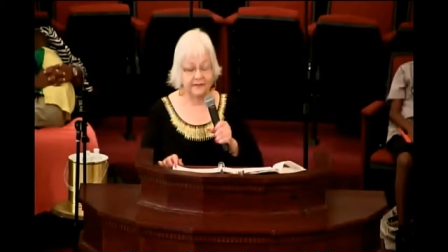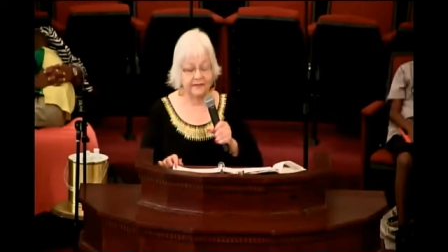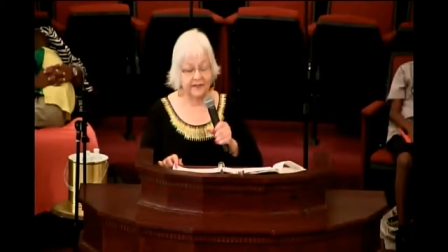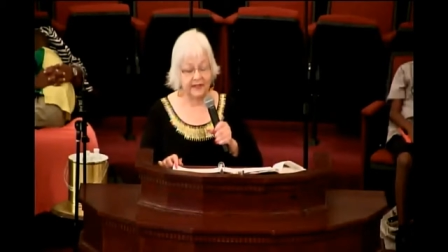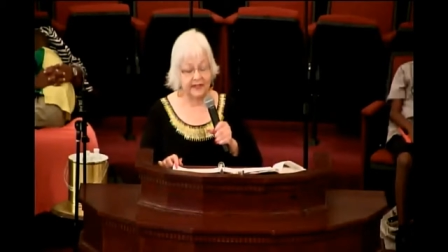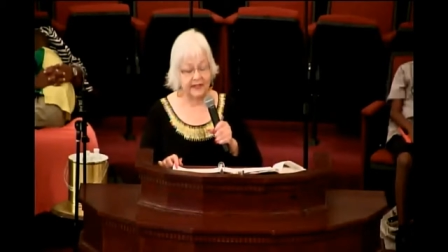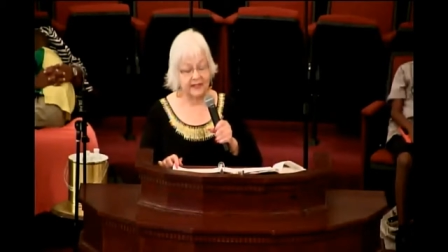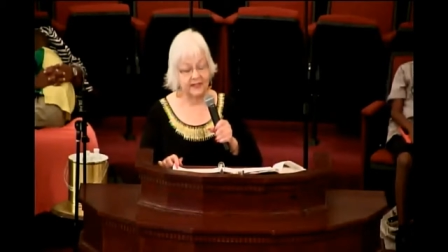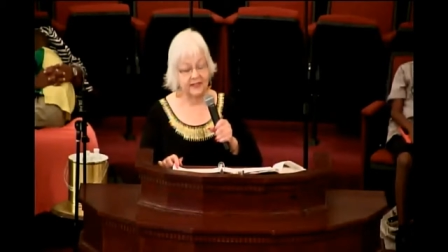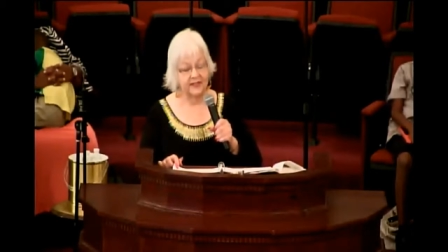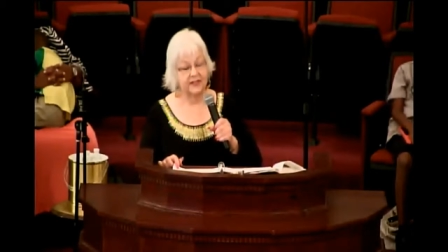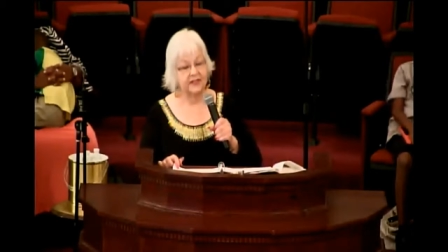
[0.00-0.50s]

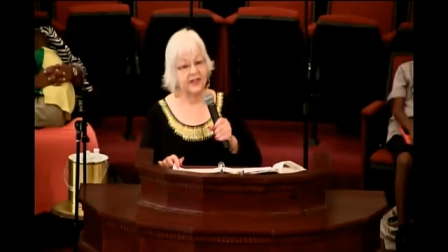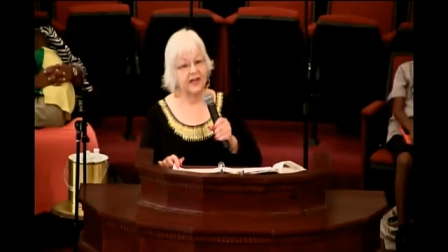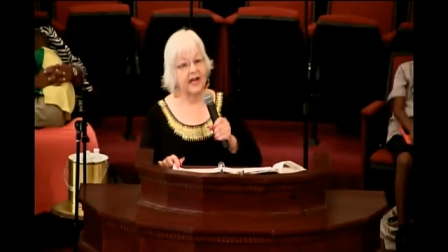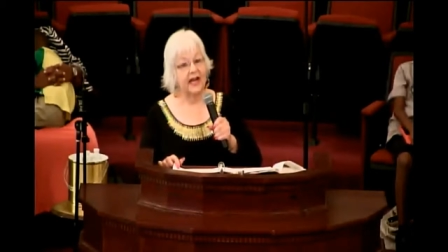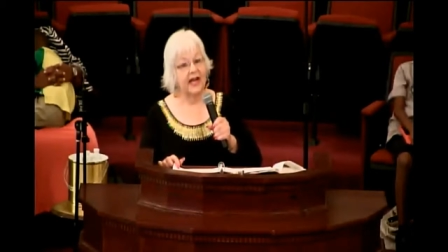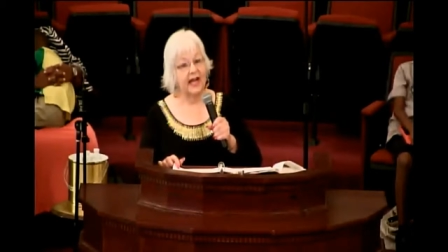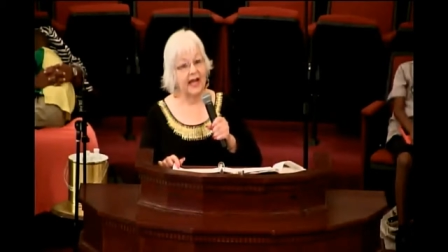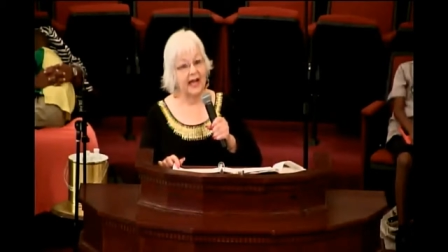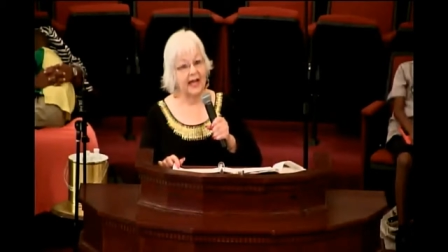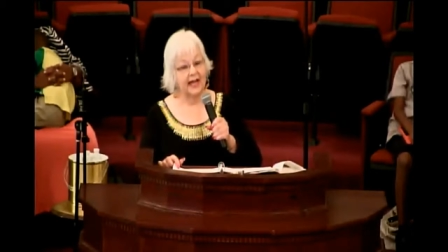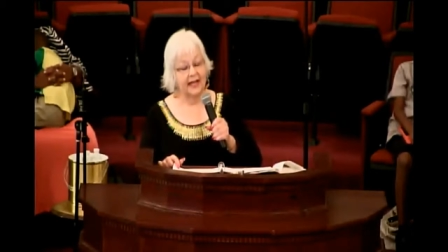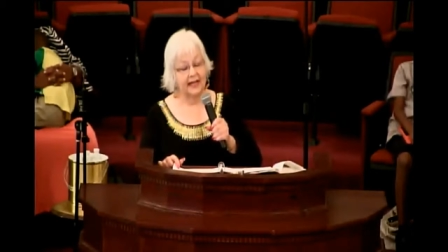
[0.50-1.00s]
fixed their
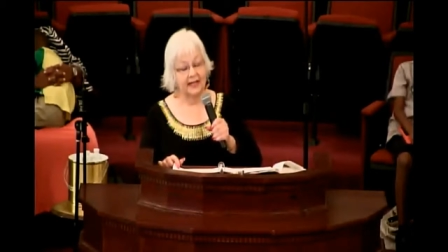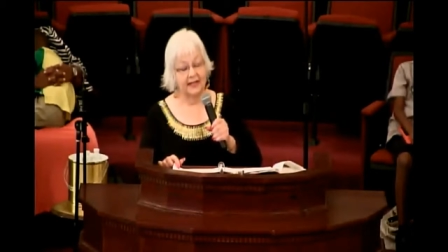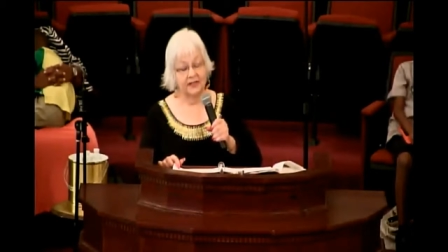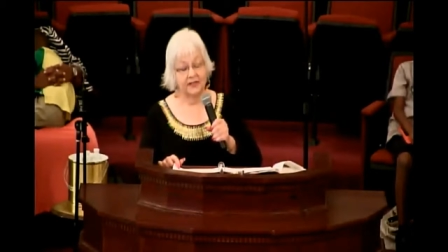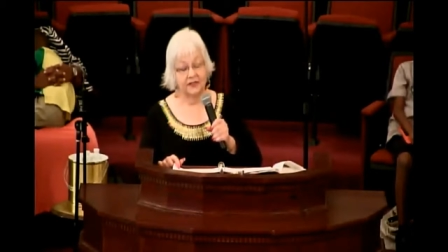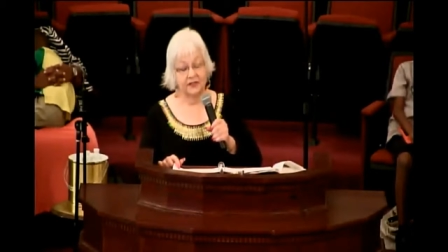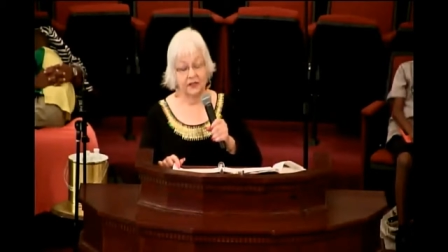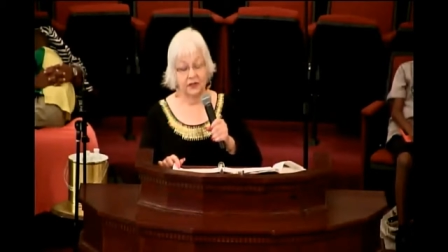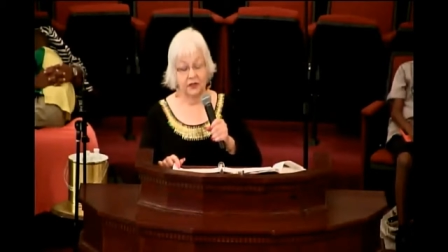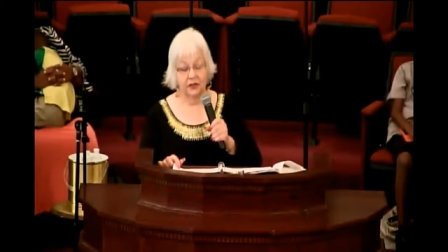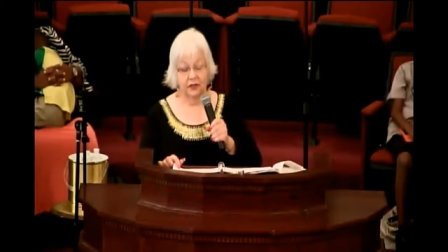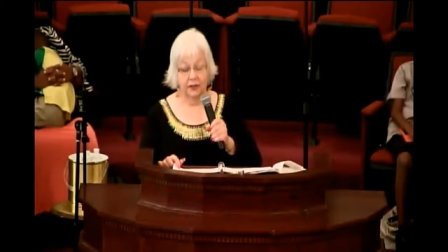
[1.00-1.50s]

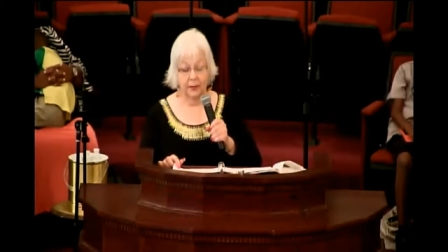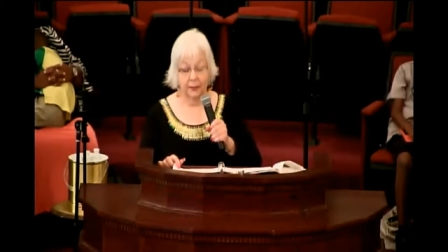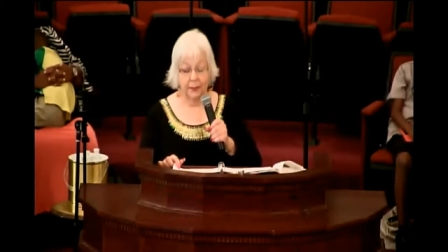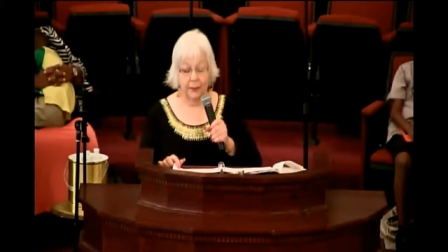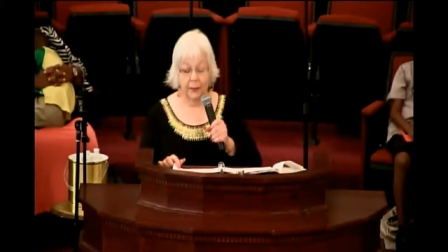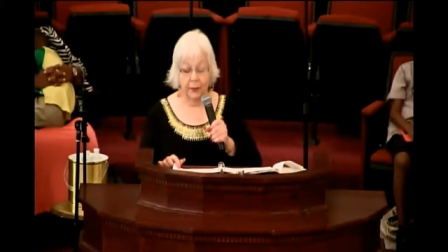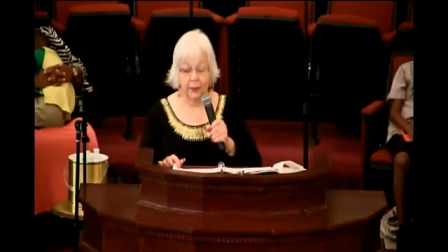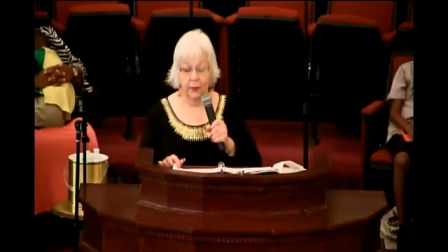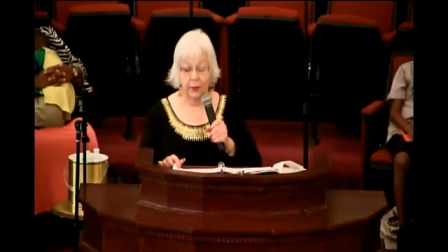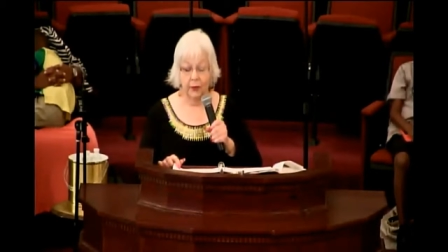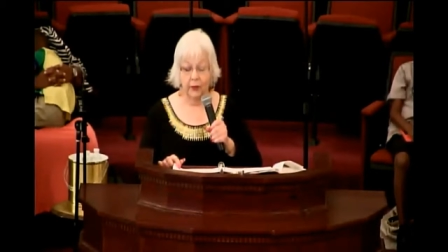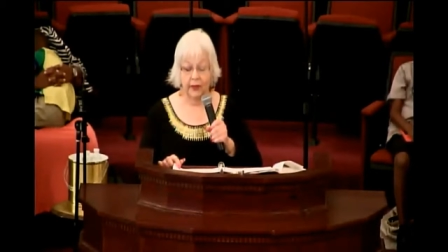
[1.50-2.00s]
eyes on a
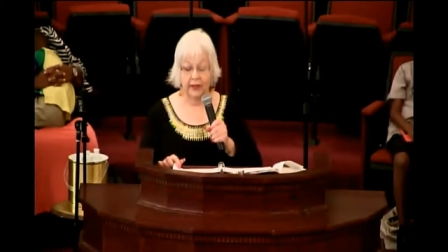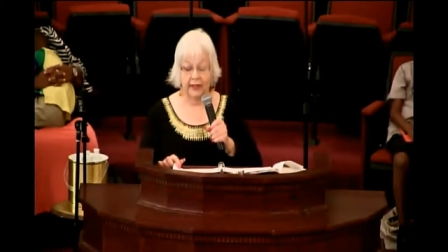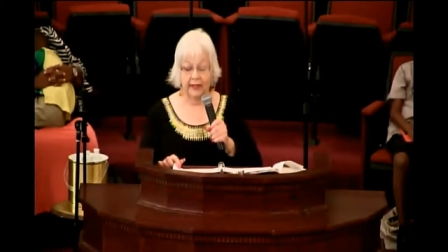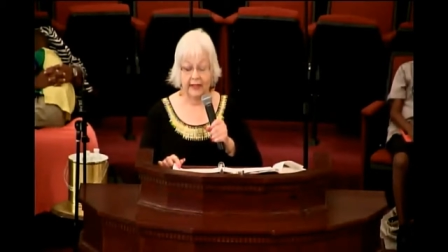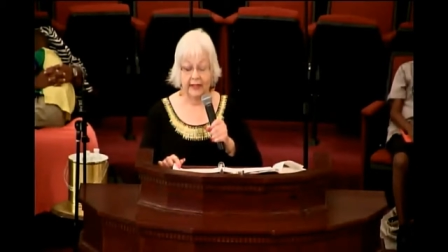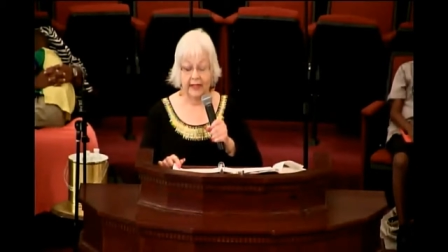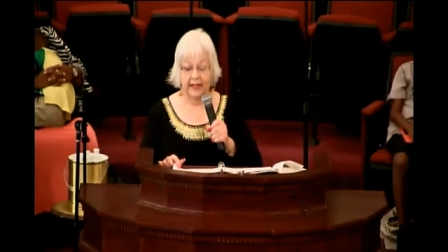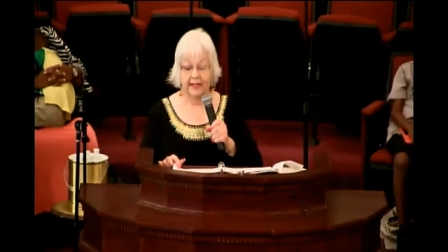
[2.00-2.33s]
point